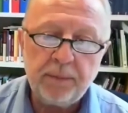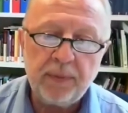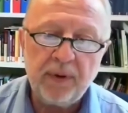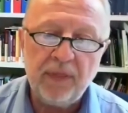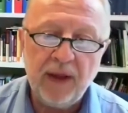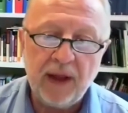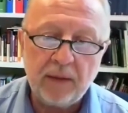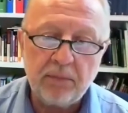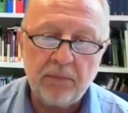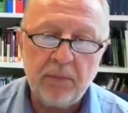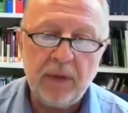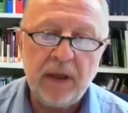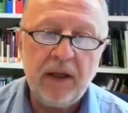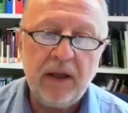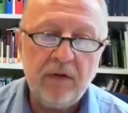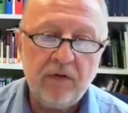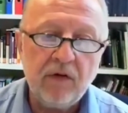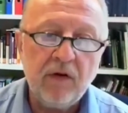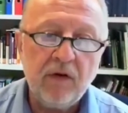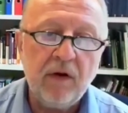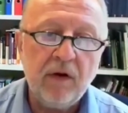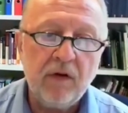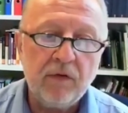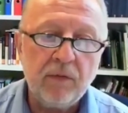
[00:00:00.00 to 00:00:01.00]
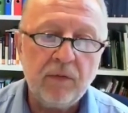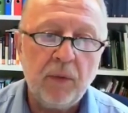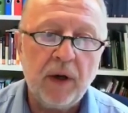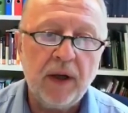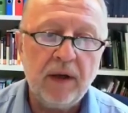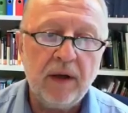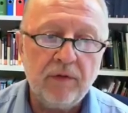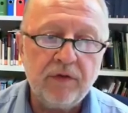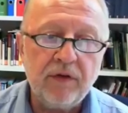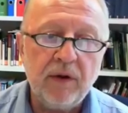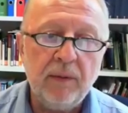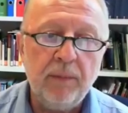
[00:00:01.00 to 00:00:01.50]
That means it is one
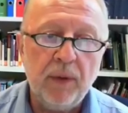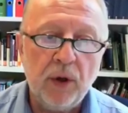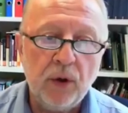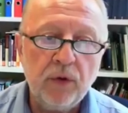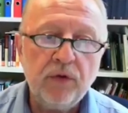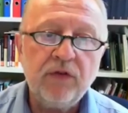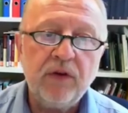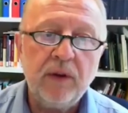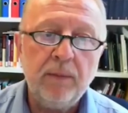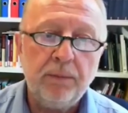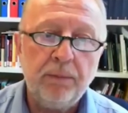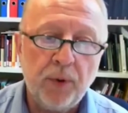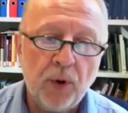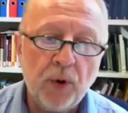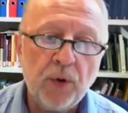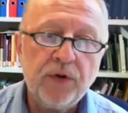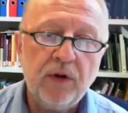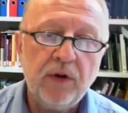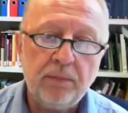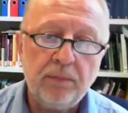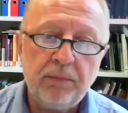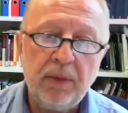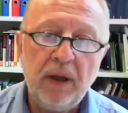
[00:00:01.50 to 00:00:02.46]
of the most important